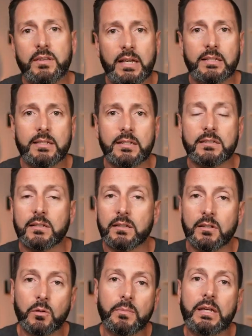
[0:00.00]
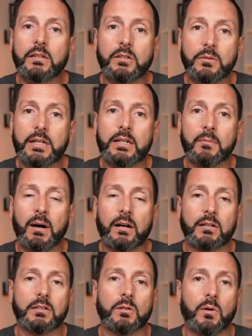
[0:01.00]
things that is a little bit unique
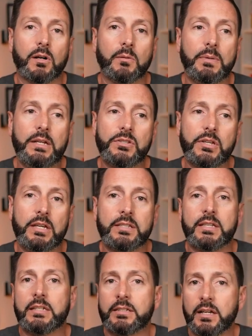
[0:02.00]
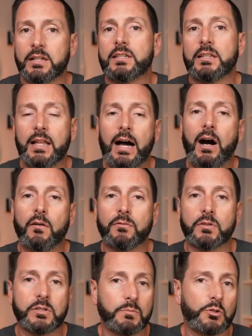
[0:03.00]
about Clearwater Beach is it does allow
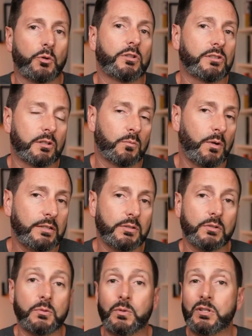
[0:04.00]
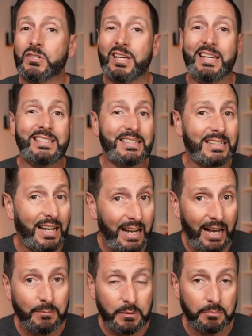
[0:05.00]
for some short-term rentals, which isn't
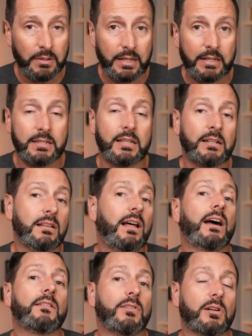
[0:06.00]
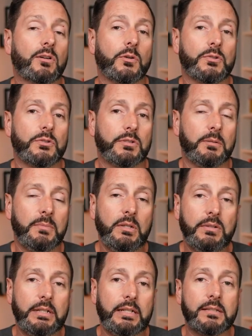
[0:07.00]
commonplace in a lot of our coastal
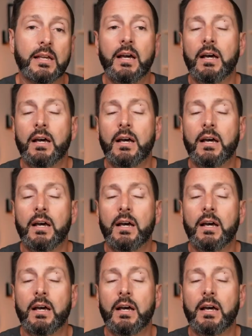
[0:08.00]
communities.